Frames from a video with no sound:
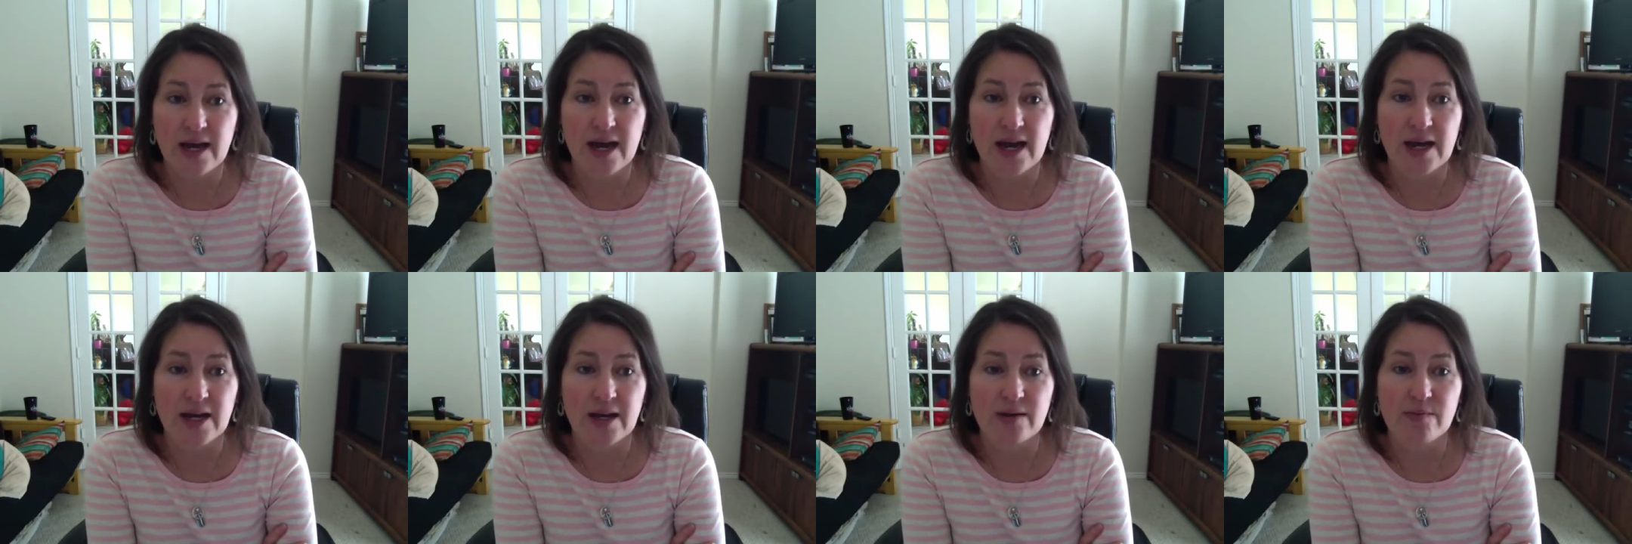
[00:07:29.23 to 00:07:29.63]

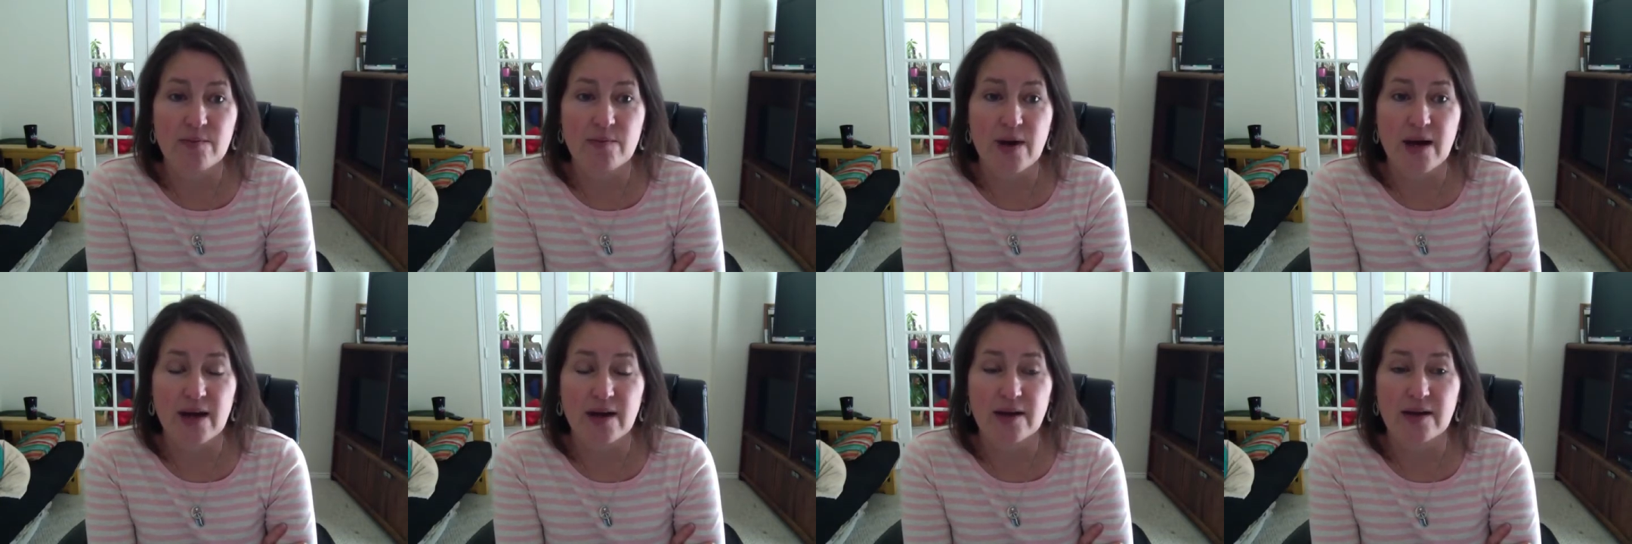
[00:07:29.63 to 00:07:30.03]
and
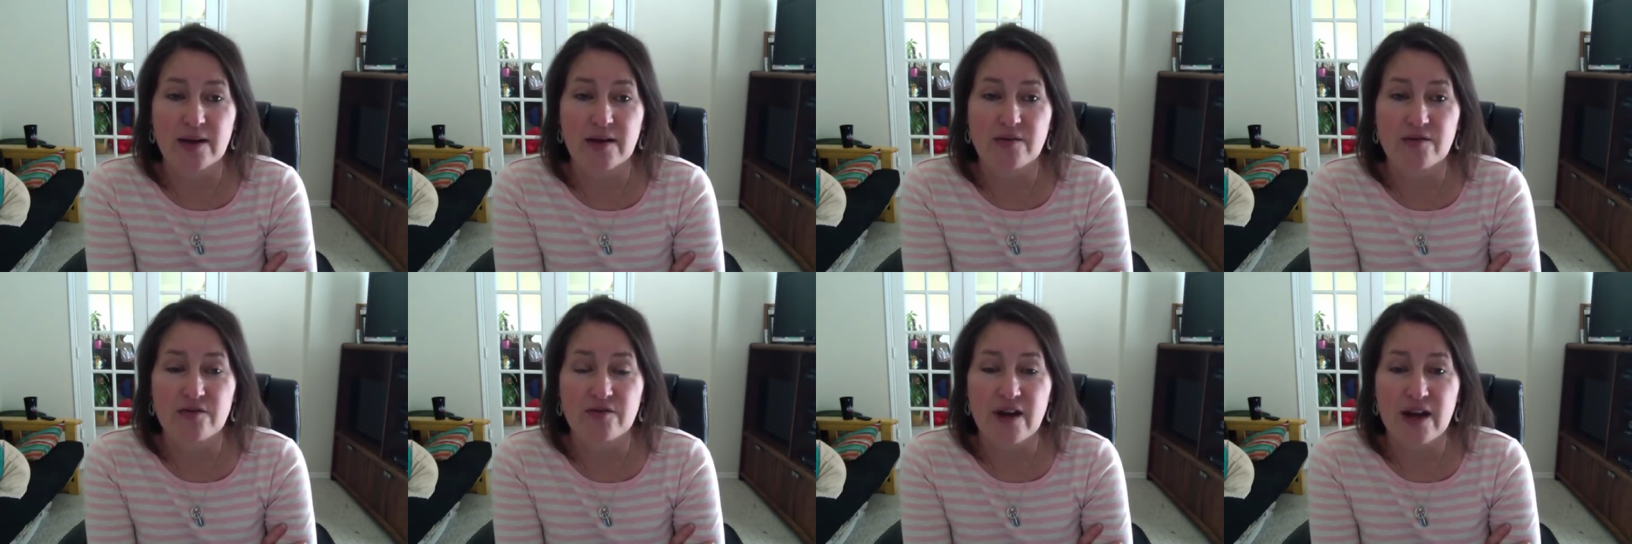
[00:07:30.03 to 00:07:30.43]
my
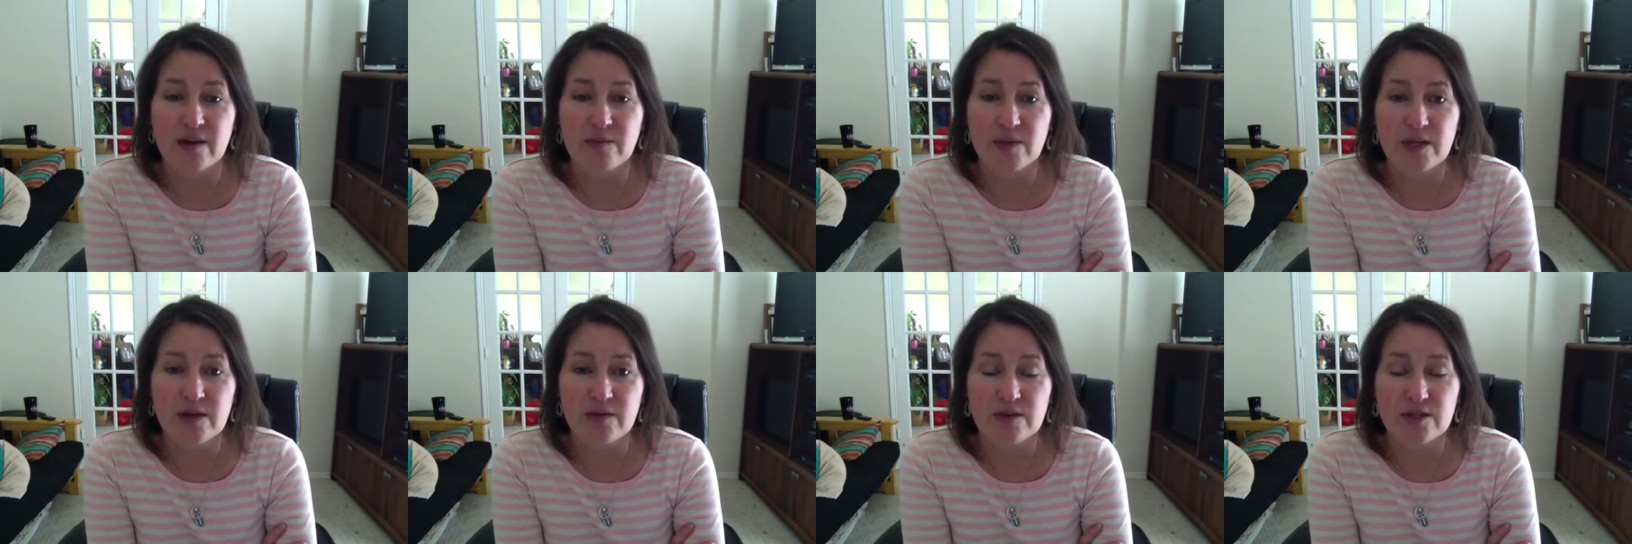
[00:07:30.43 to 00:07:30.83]

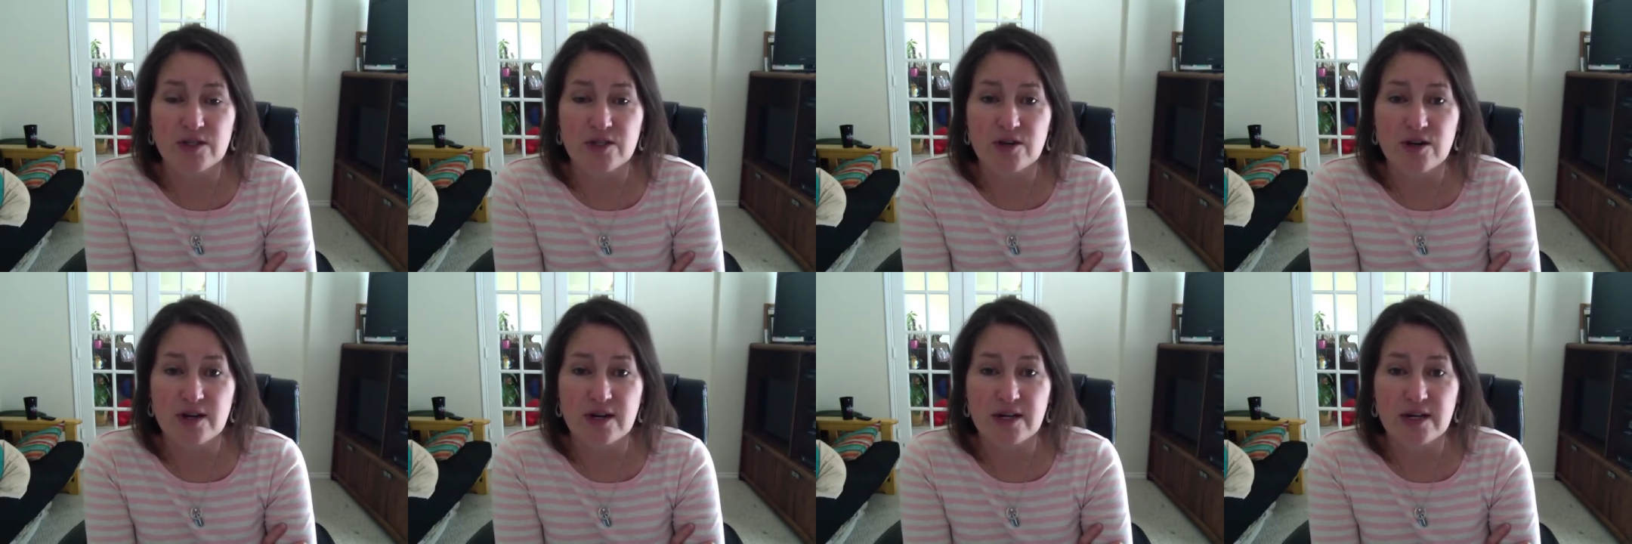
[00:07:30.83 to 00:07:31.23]
family was
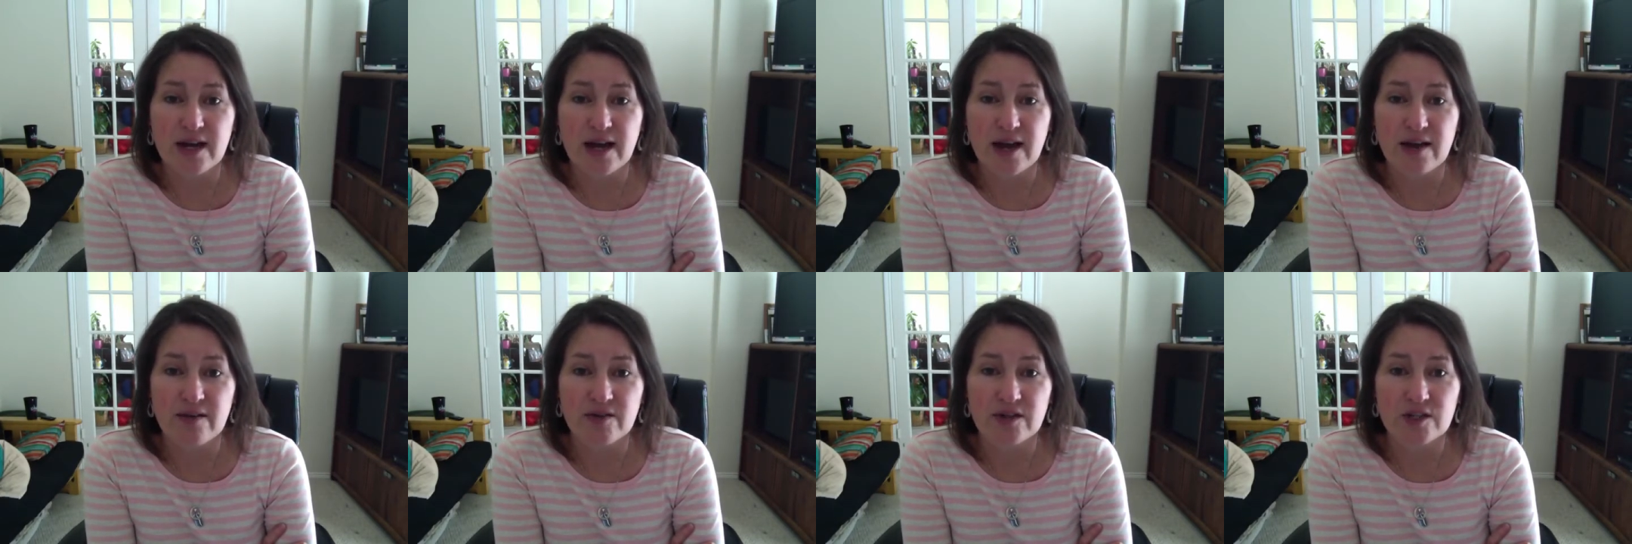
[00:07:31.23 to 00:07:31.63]
starting to
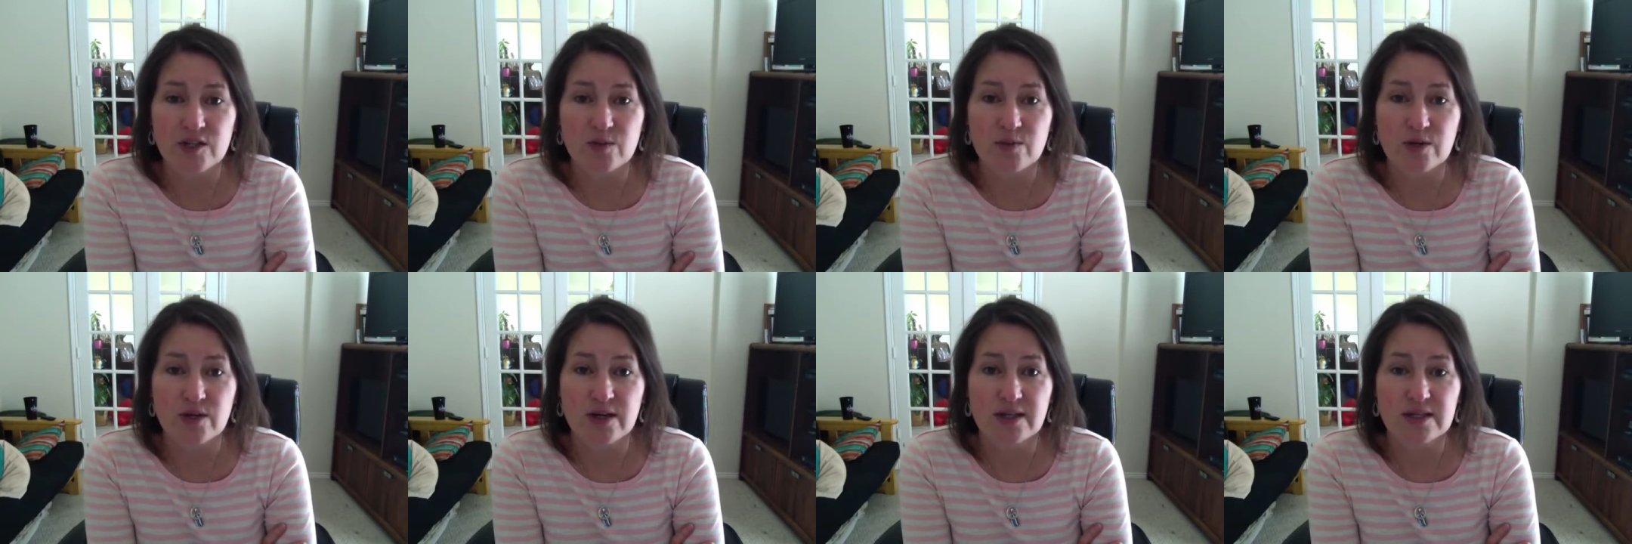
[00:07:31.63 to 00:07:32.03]
have
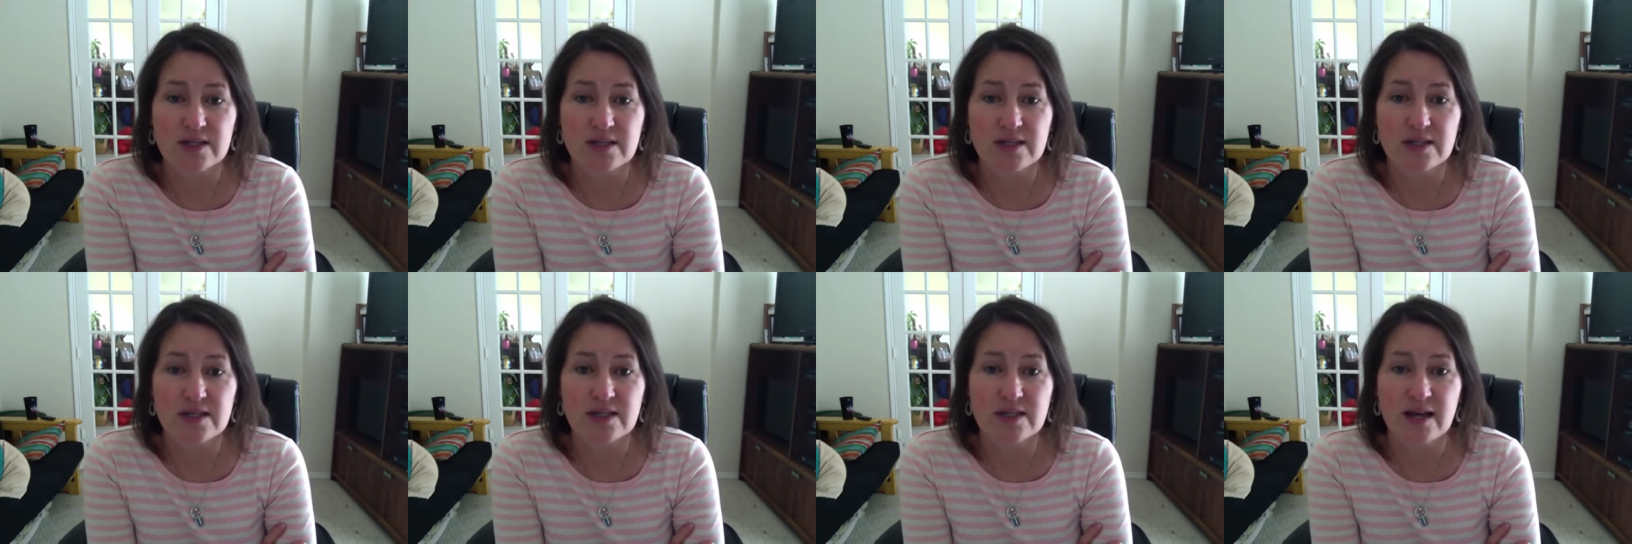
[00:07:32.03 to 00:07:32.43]

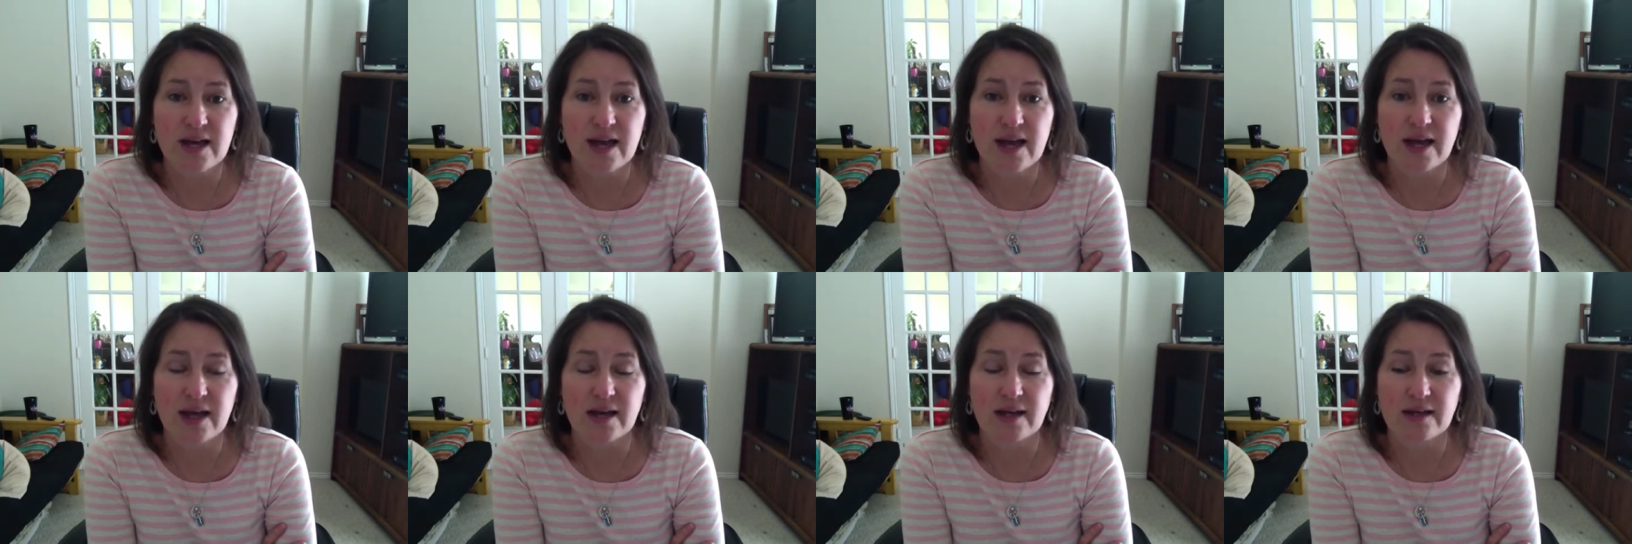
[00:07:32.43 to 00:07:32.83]
experiences,
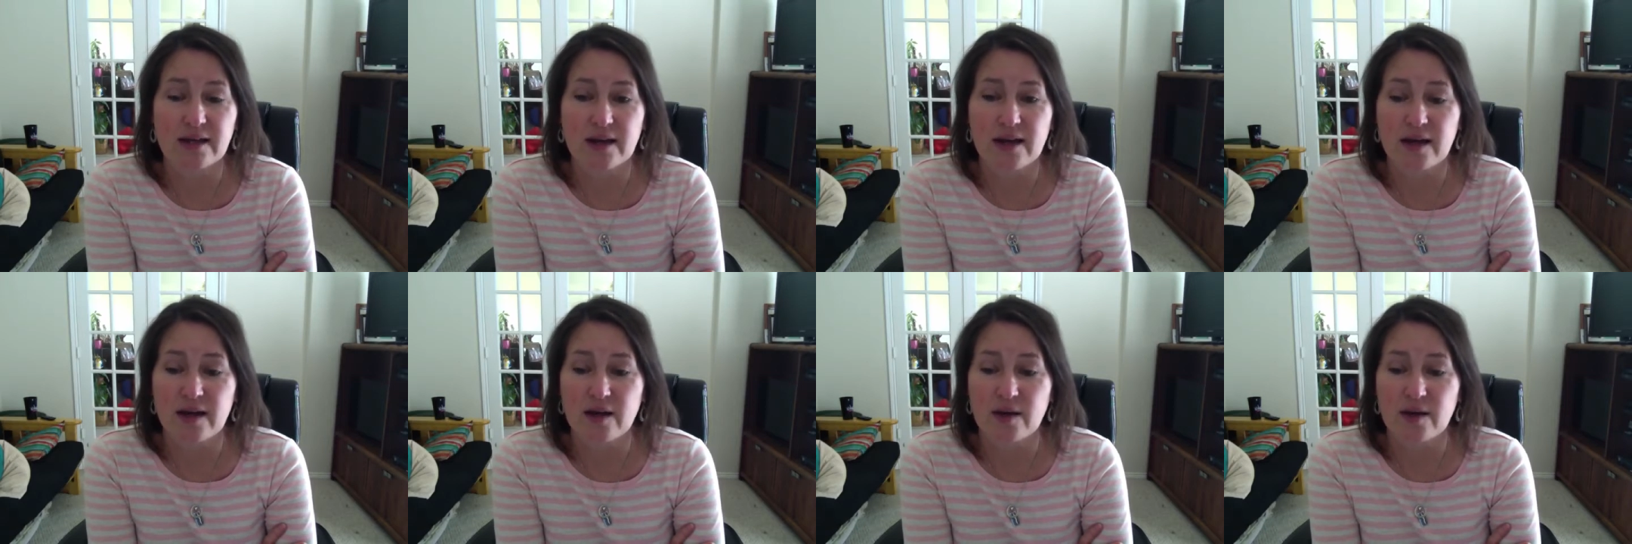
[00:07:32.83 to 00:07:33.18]
and